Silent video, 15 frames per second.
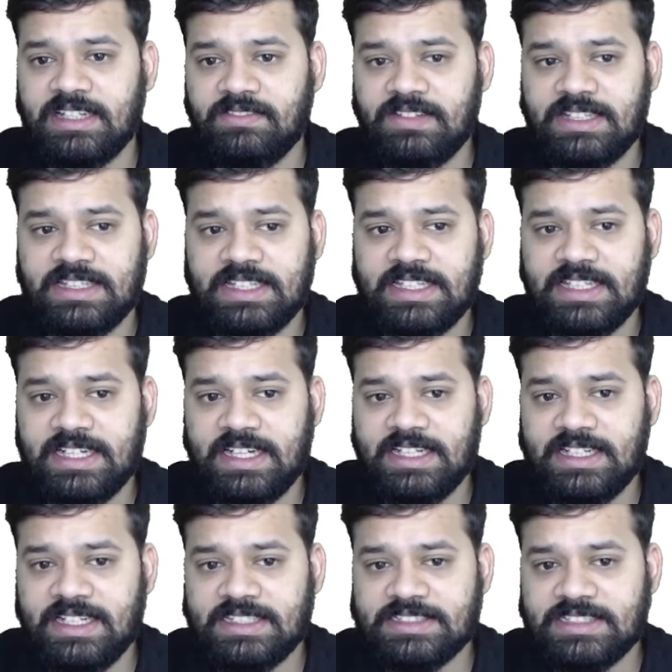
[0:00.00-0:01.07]
with the
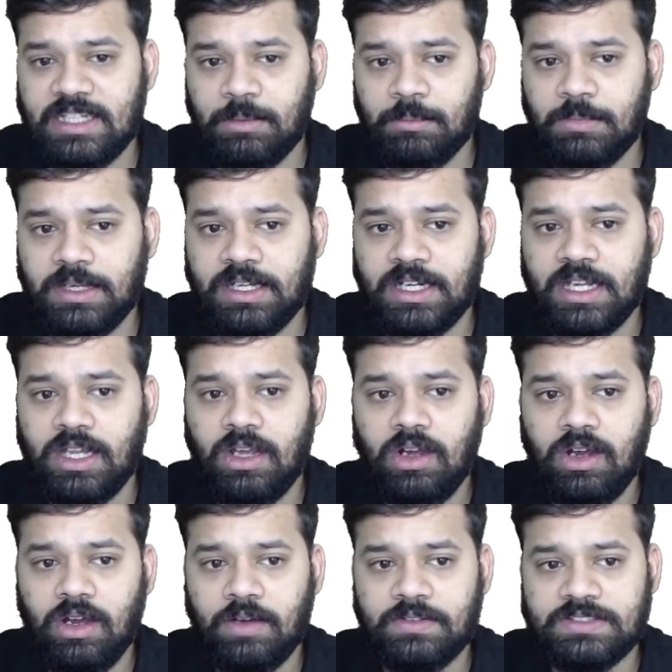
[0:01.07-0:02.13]
greatest number
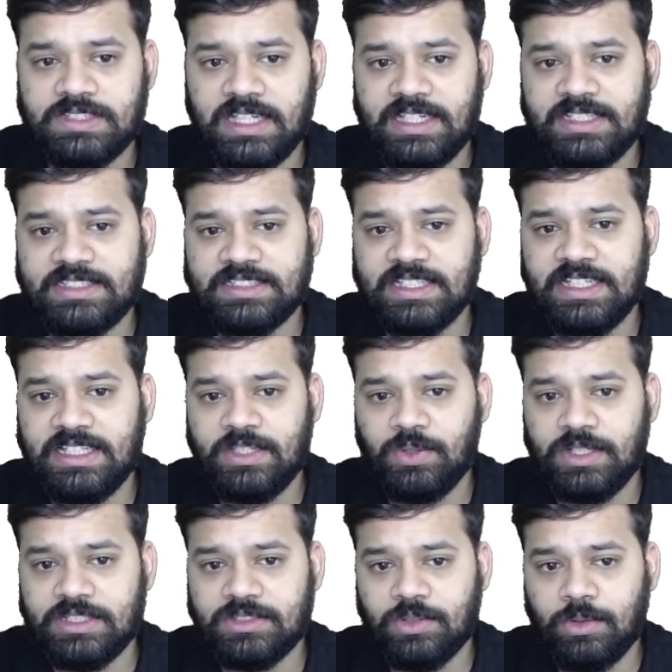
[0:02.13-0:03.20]
of sites in
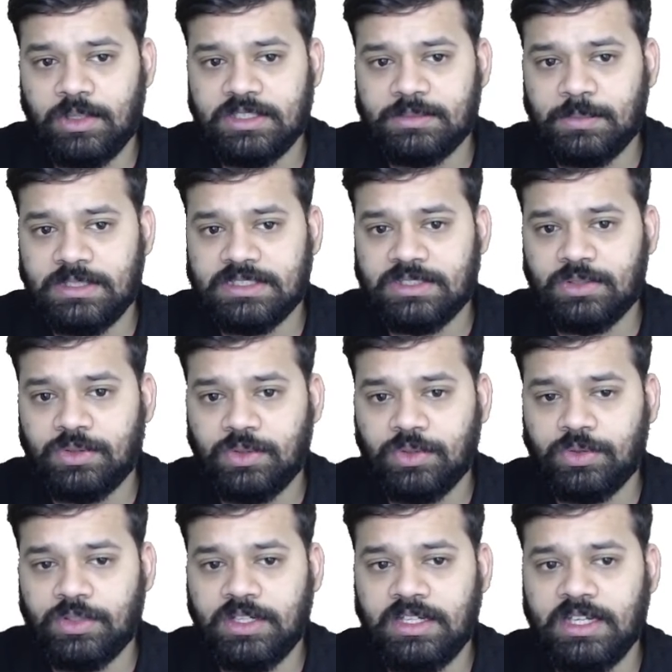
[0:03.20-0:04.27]
UNESCO list. Please do
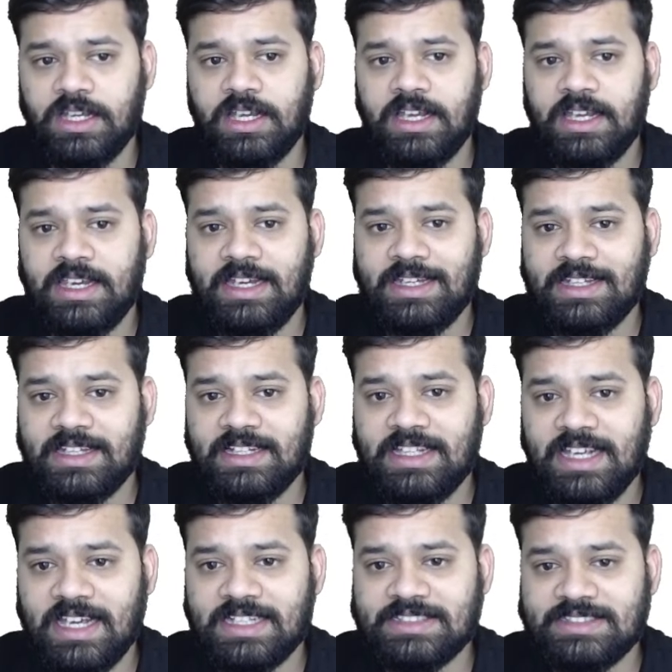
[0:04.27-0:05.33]
note it. Italy
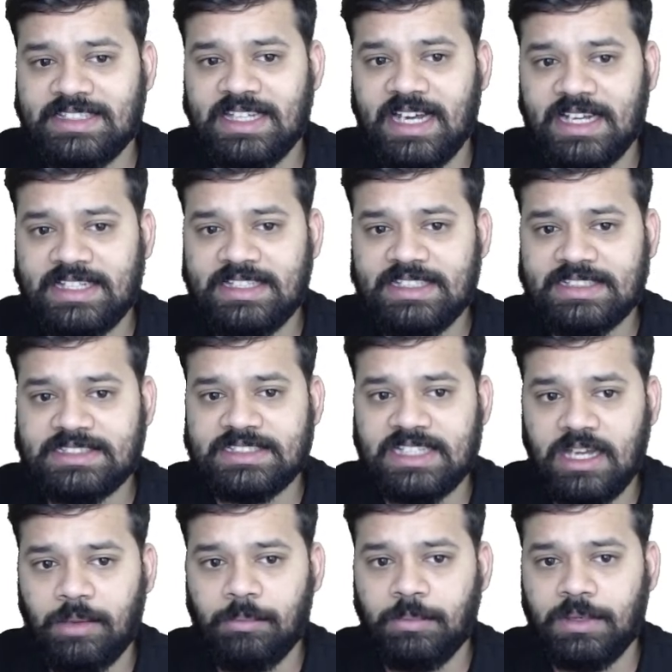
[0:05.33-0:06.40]
has the highest
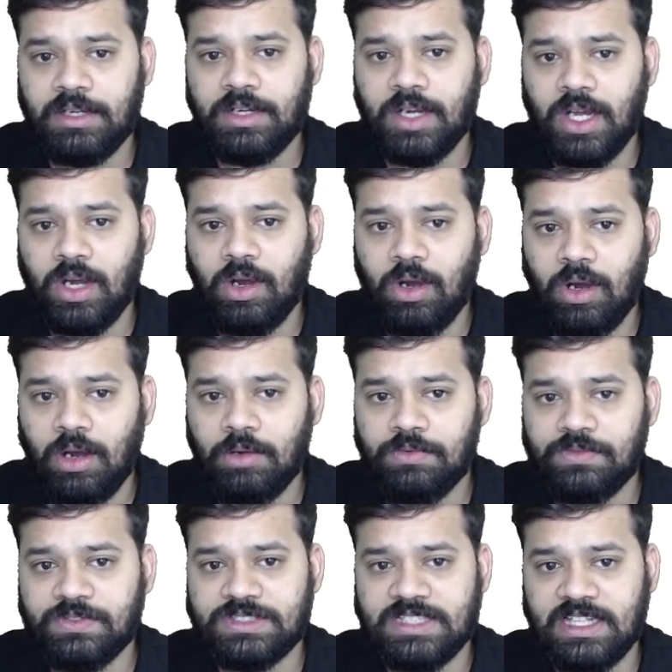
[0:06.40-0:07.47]
number of
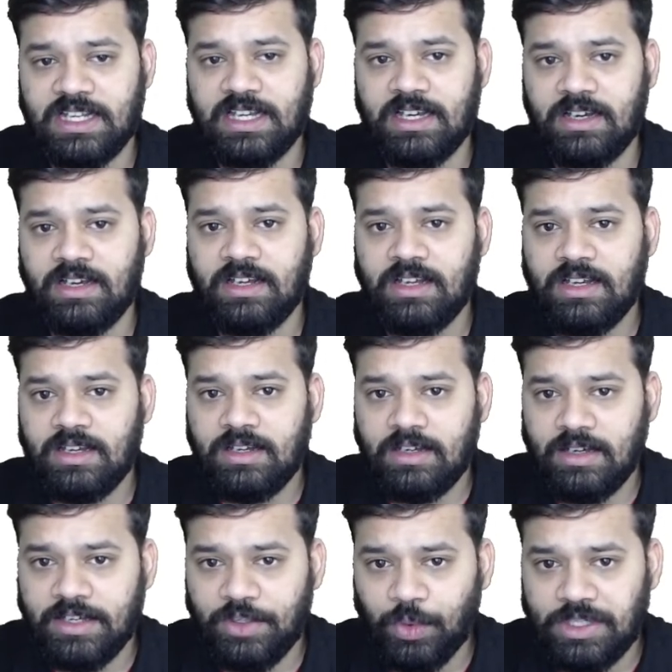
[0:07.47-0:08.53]

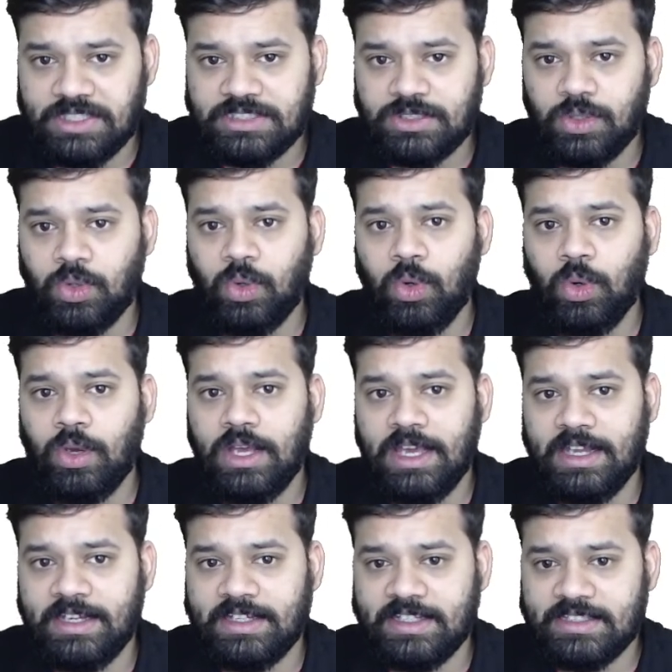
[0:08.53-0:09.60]
UNESCO
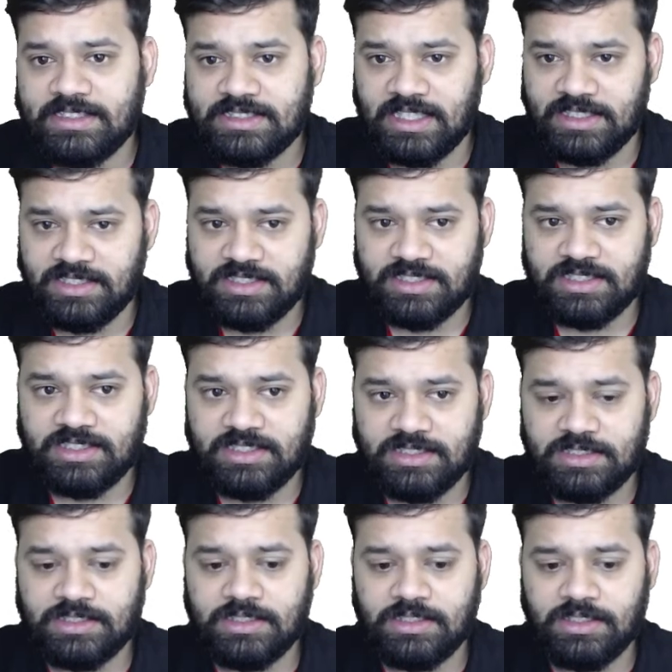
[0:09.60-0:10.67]
heritage sites.
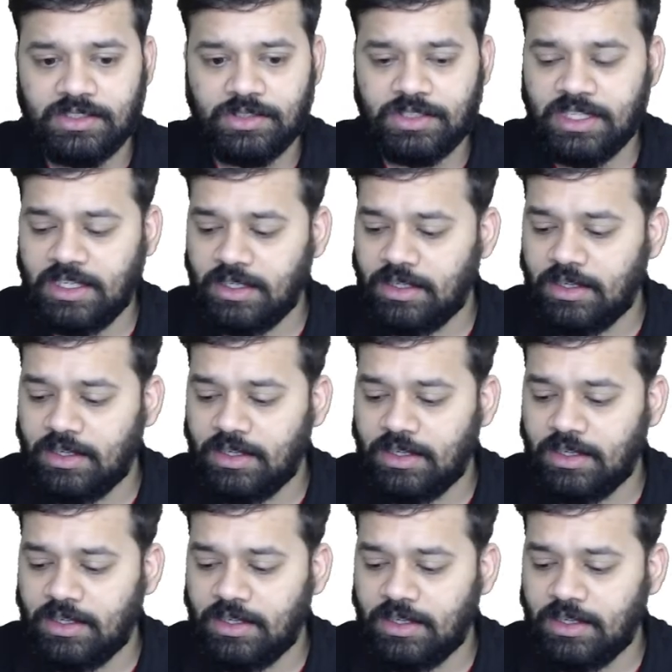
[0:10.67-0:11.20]
Okay.